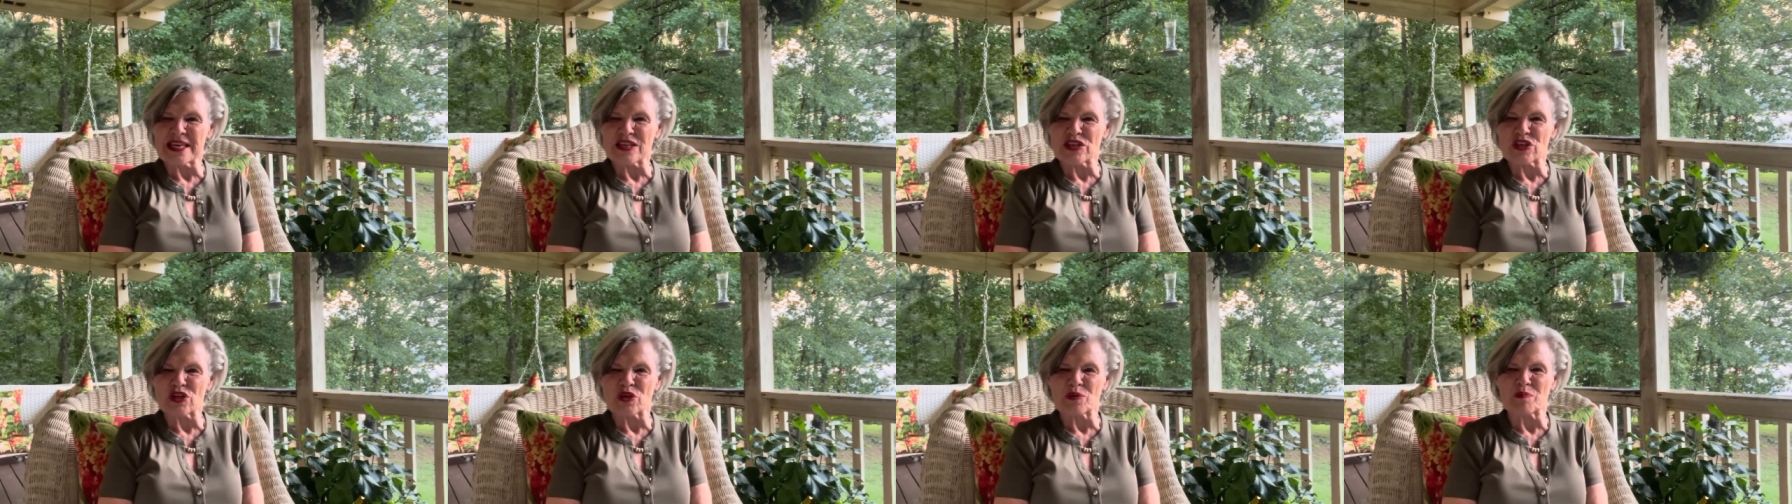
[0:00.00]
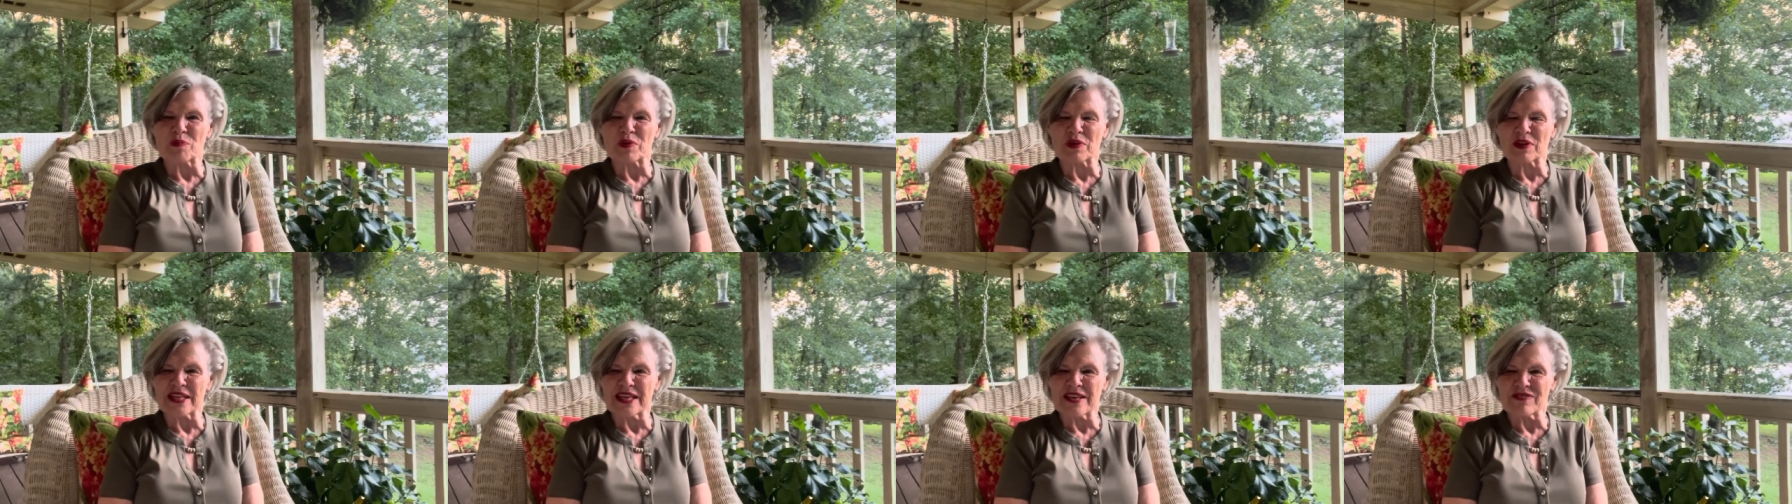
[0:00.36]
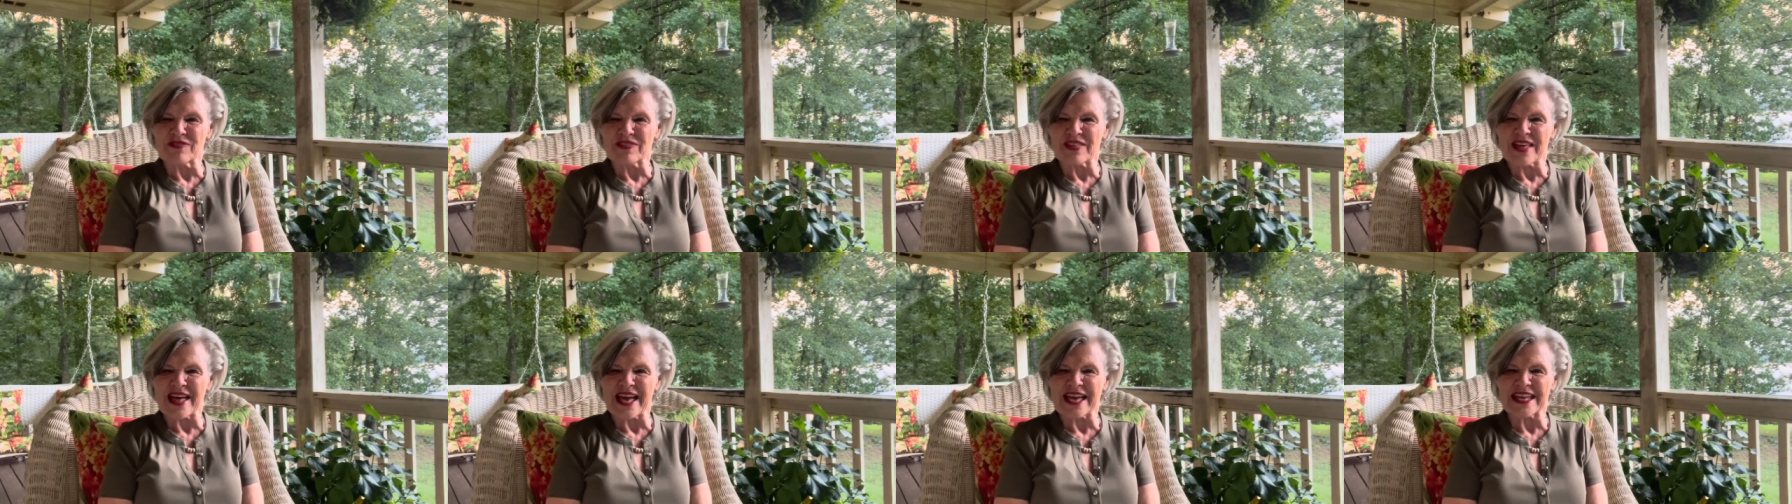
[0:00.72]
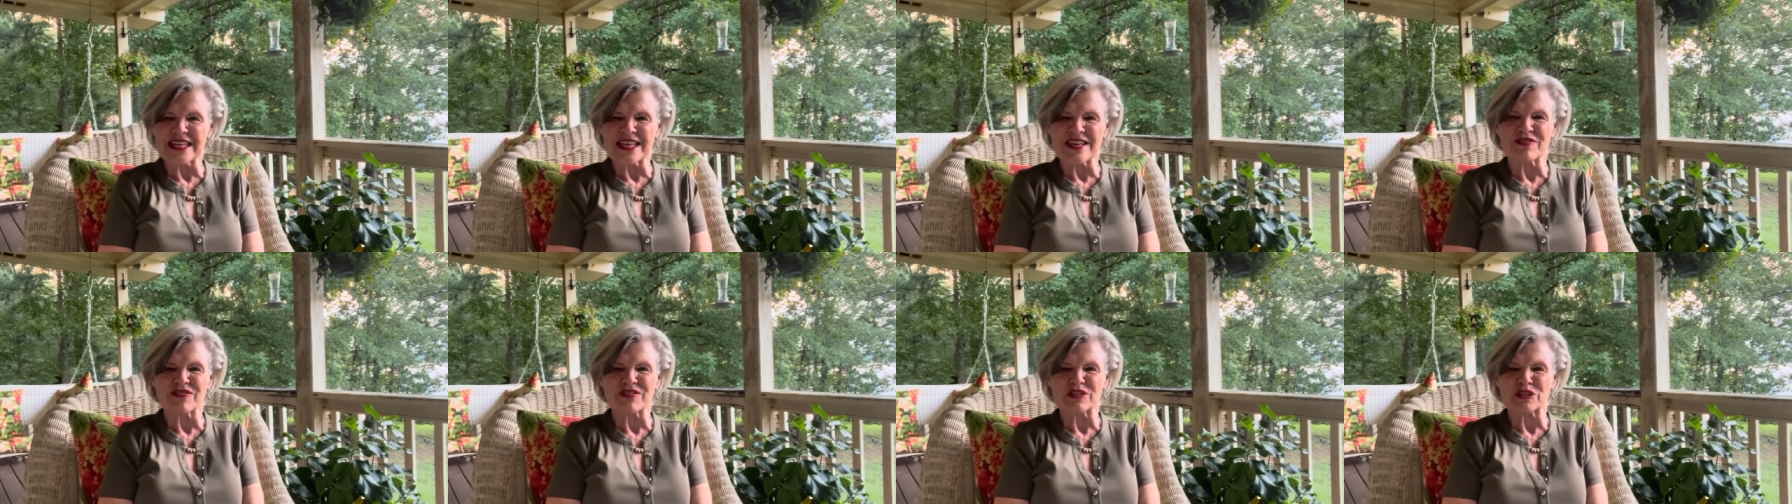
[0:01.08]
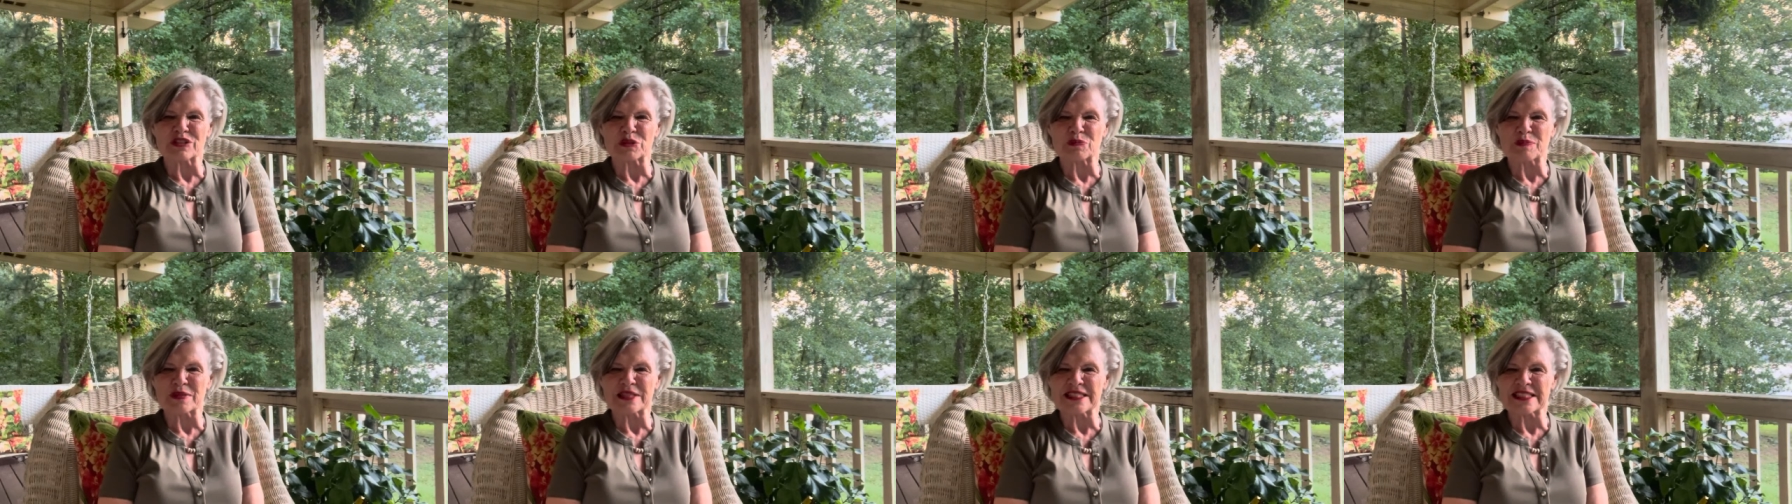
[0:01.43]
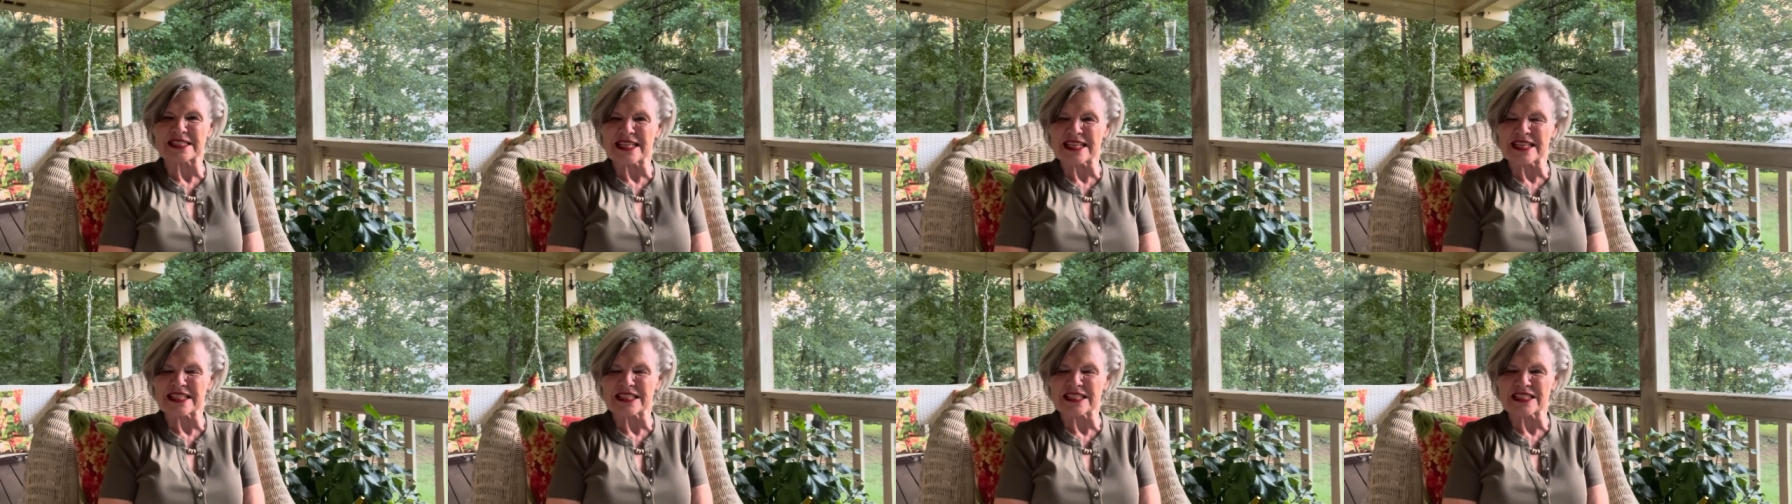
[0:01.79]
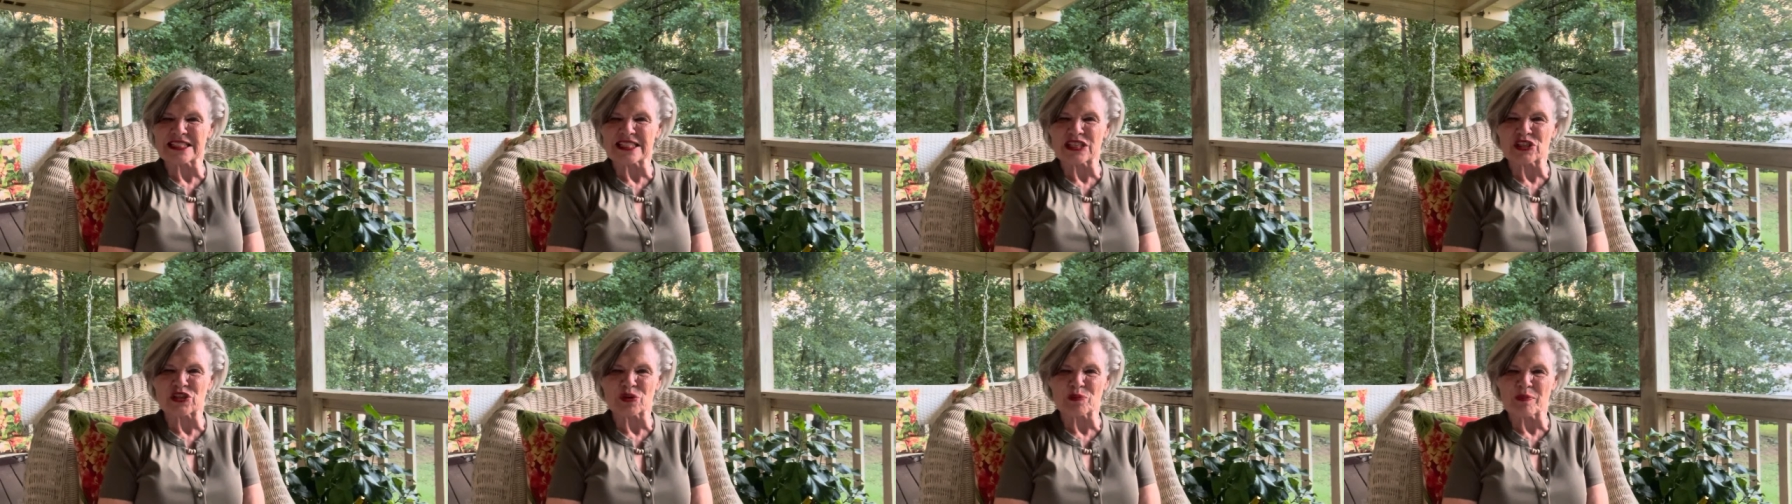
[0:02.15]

You believe that if there's been sickness in your